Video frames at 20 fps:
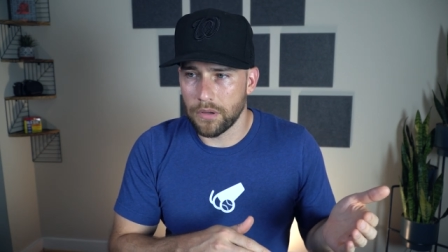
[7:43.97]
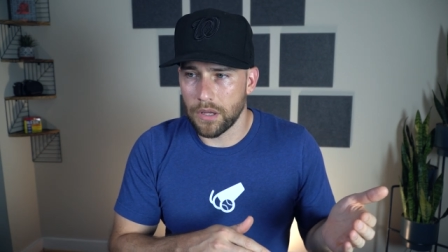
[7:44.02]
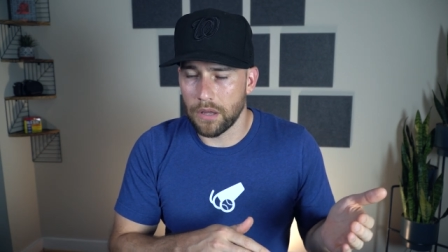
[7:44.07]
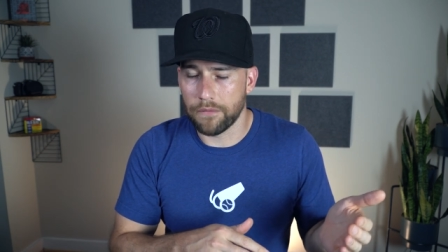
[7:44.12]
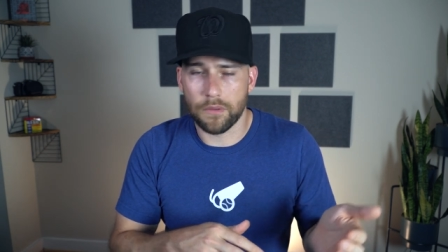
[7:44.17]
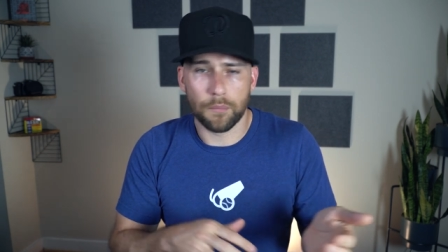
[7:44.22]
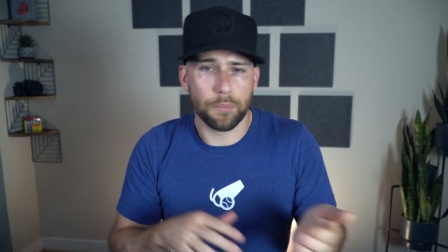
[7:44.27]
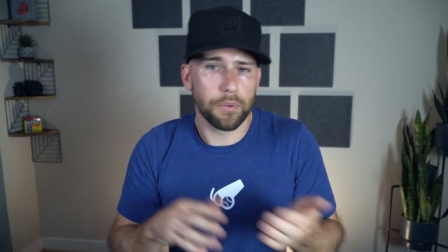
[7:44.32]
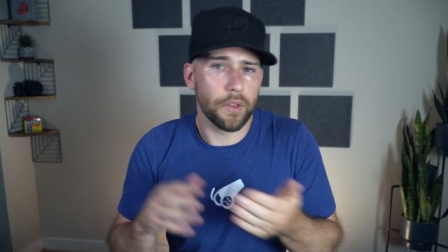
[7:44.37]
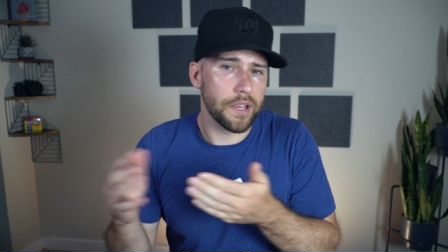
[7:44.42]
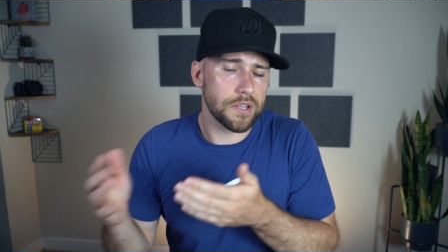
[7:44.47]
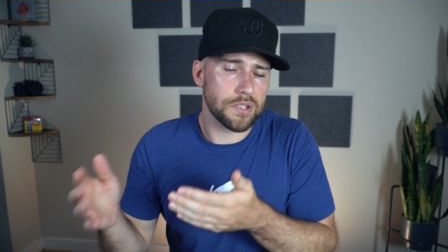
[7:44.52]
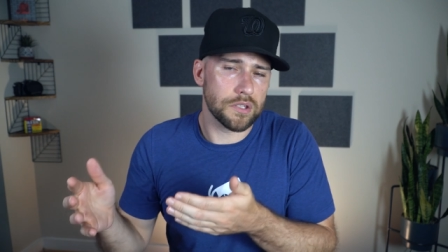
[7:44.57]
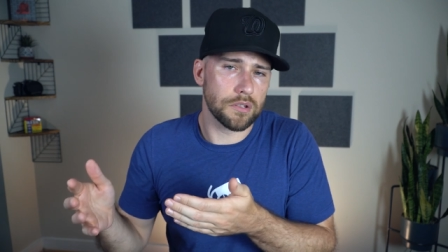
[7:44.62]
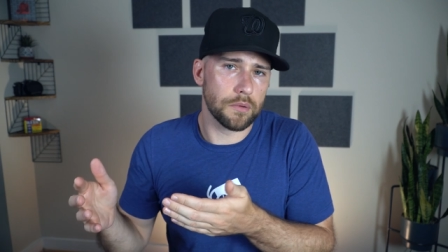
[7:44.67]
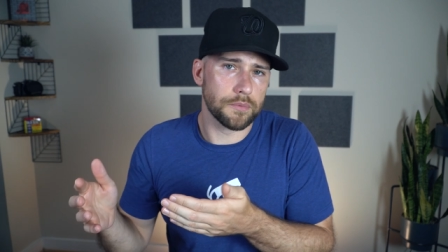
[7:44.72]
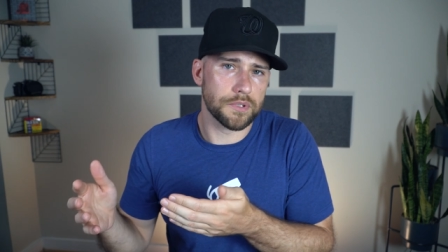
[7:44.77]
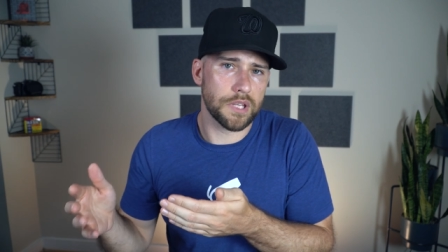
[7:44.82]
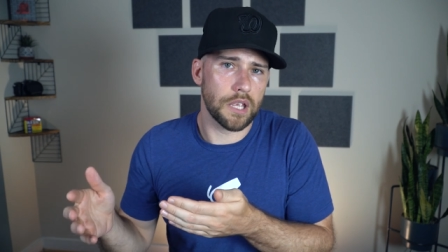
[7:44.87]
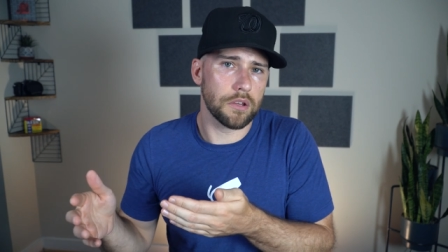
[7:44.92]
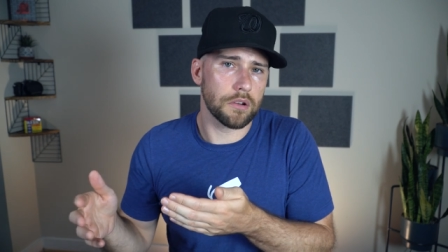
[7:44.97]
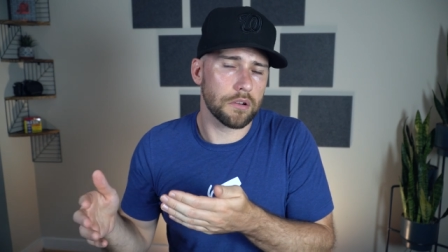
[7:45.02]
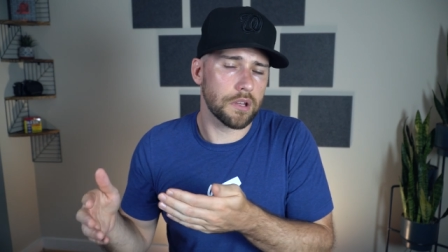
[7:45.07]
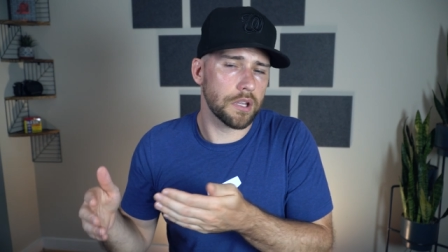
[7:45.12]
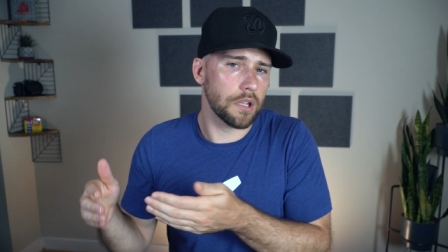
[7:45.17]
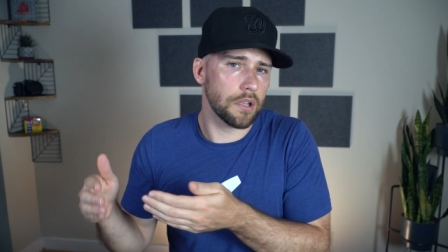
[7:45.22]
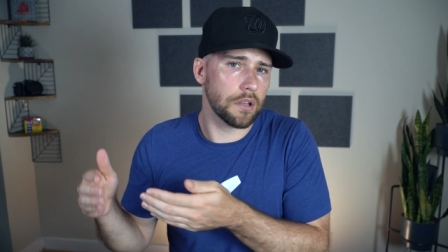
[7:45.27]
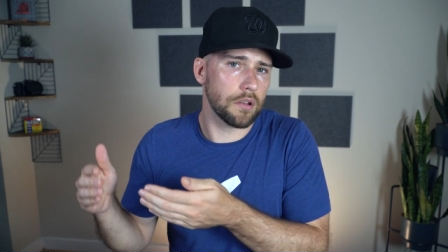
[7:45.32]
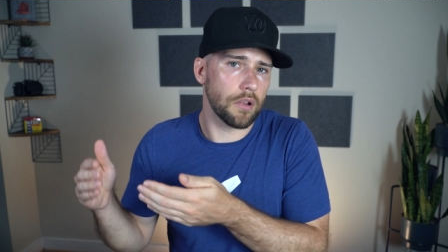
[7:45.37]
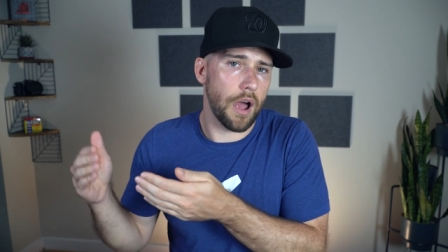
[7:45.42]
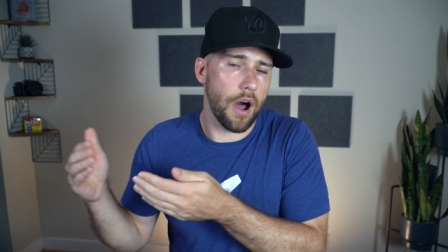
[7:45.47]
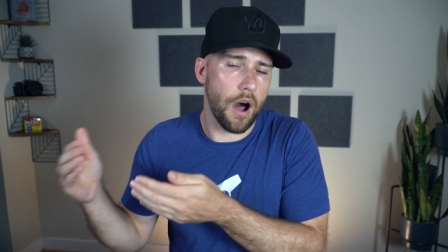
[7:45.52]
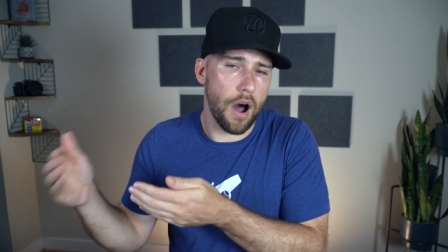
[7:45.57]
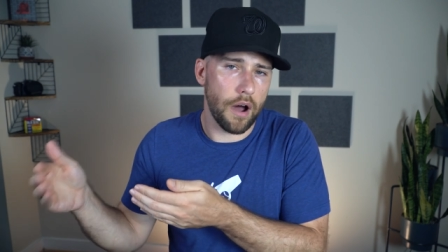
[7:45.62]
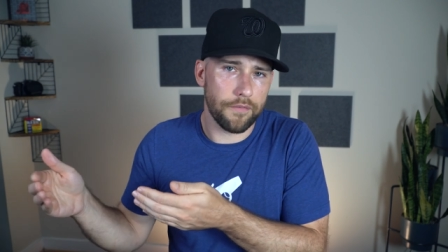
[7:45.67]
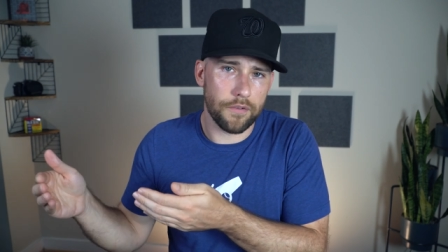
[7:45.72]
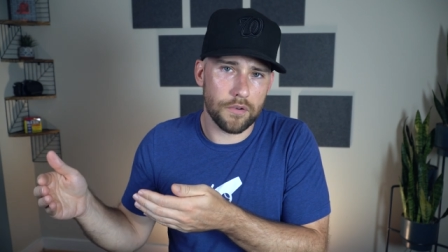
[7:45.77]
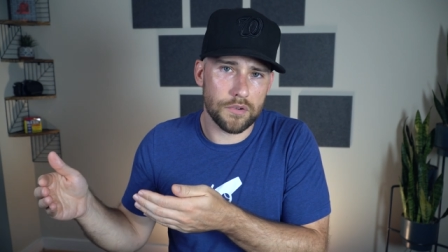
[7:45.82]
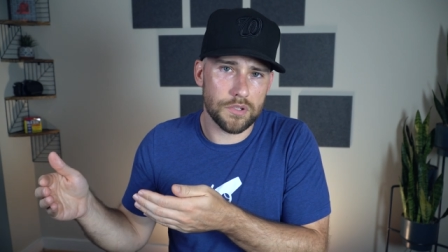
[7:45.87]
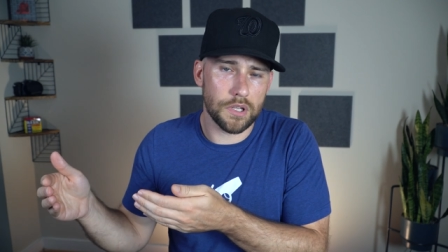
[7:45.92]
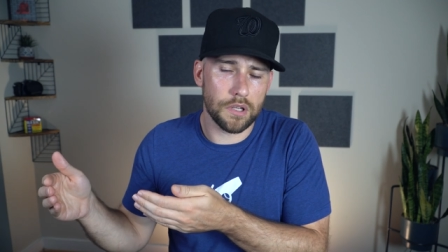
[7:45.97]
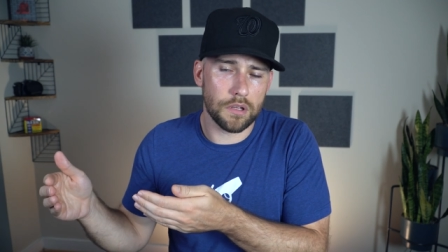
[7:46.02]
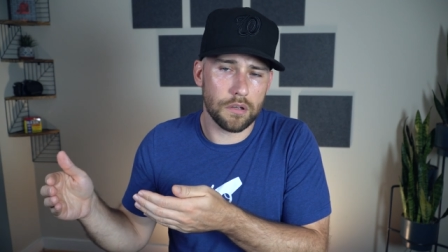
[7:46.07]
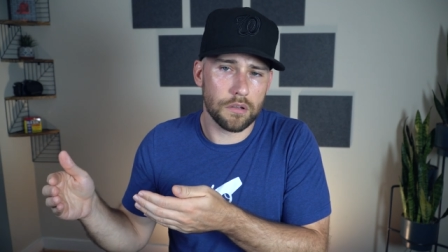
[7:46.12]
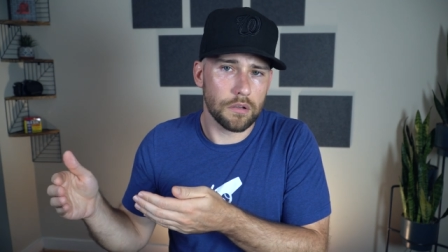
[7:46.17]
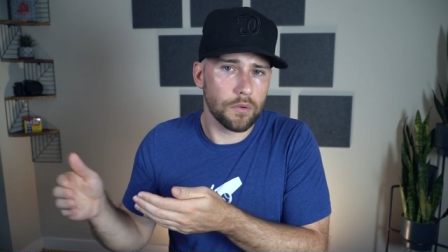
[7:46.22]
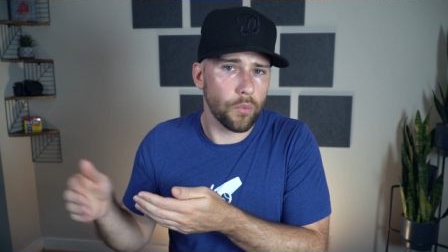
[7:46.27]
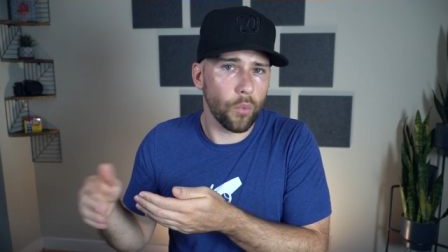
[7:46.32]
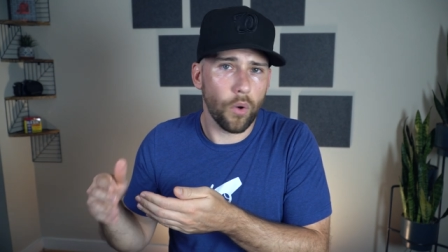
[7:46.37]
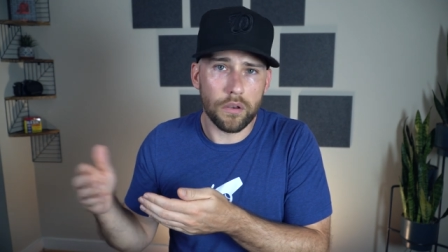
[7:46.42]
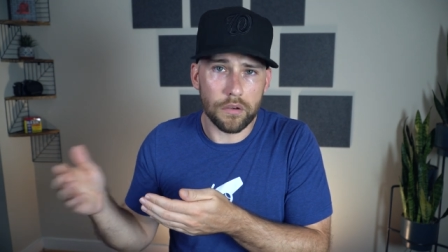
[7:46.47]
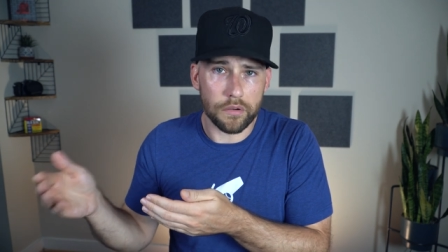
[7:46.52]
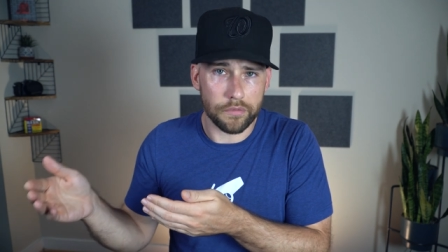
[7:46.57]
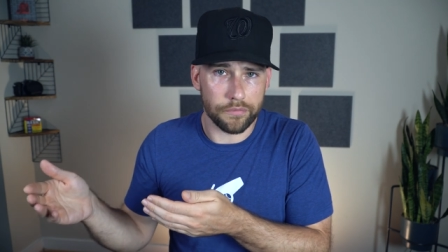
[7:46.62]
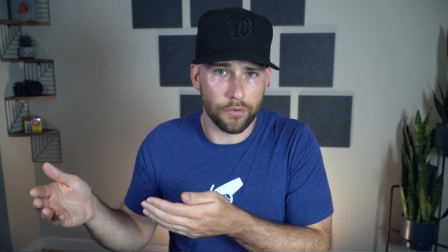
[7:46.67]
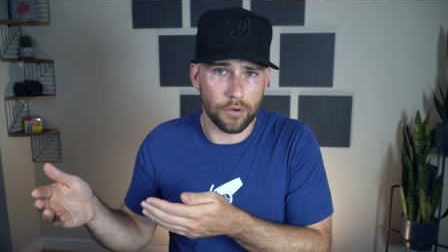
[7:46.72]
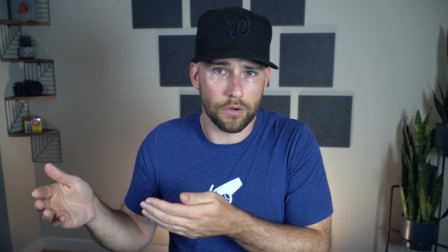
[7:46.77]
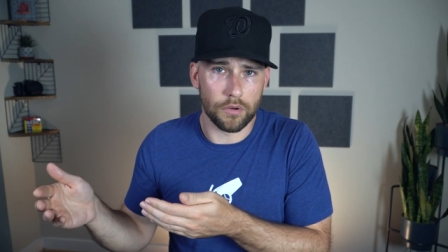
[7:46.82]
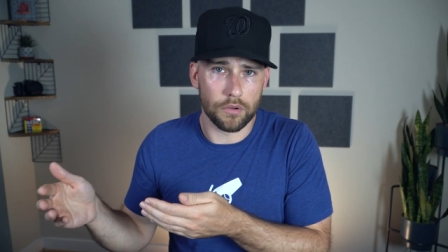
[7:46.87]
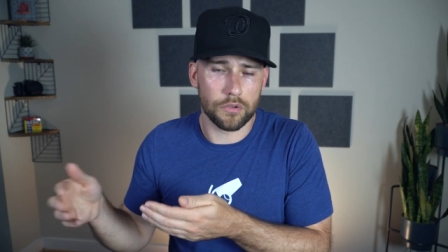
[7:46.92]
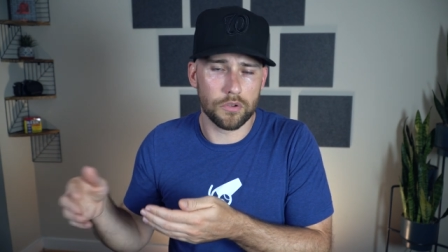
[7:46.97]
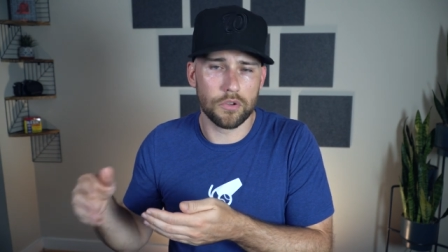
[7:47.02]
If the place that you take your kid offers it, wonderful.